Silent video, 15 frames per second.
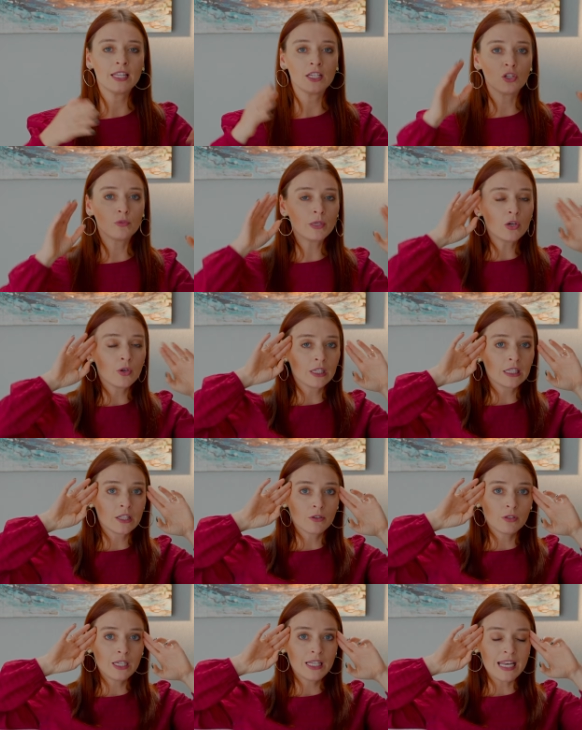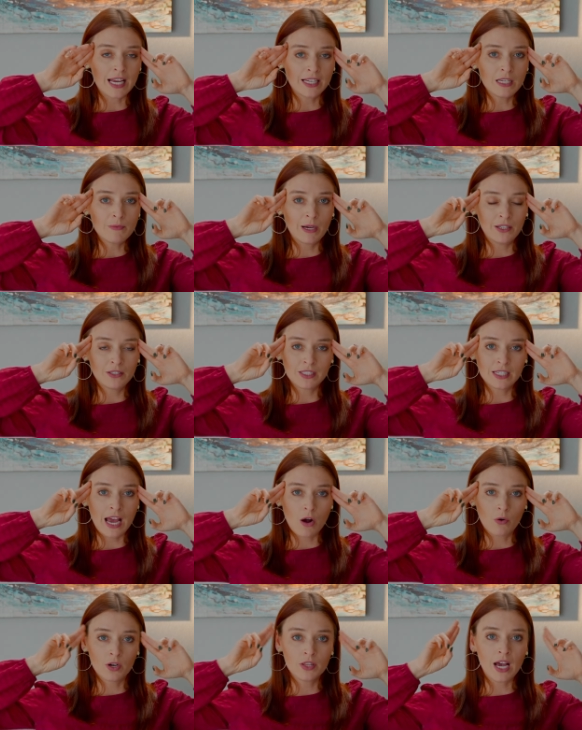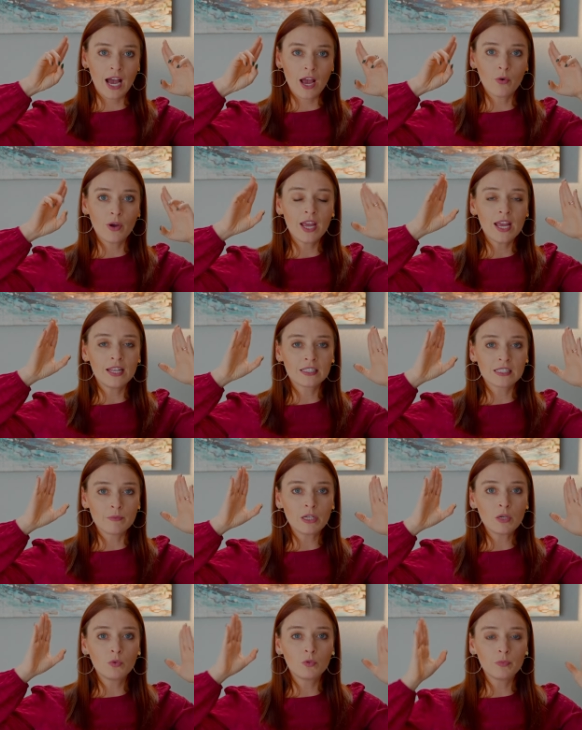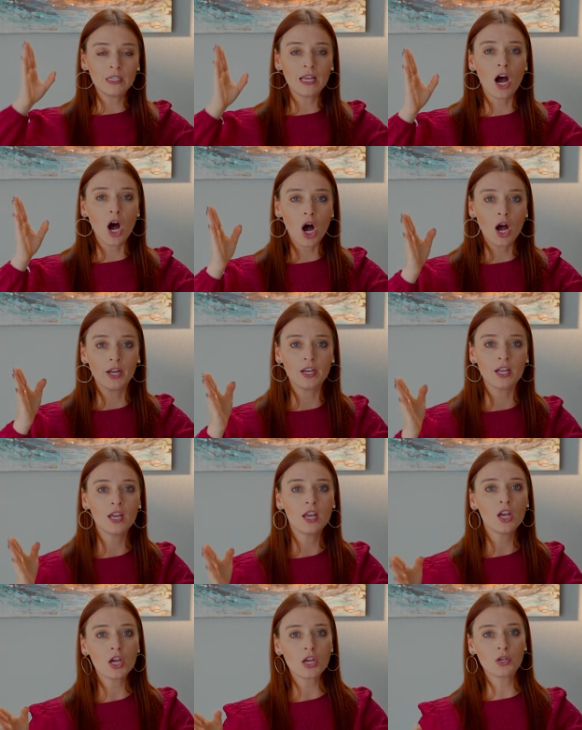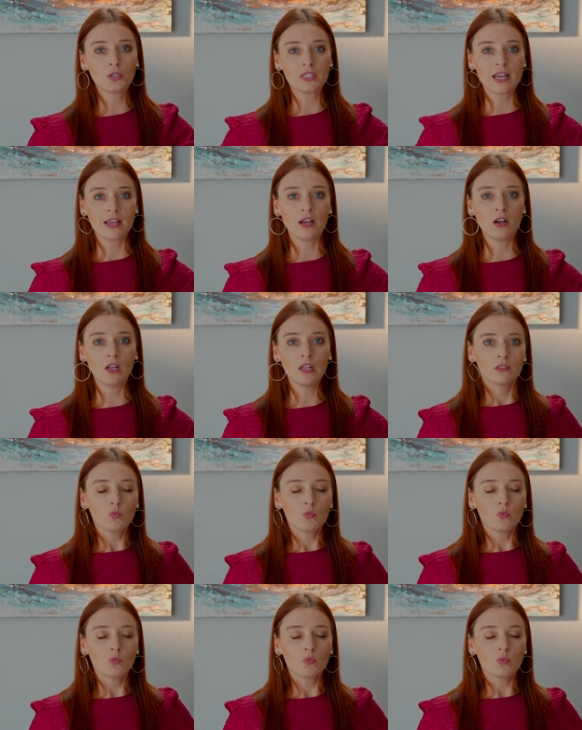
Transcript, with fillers: Like you'll be going literally 90 miles an hour on the highway and somebody will be on your tail.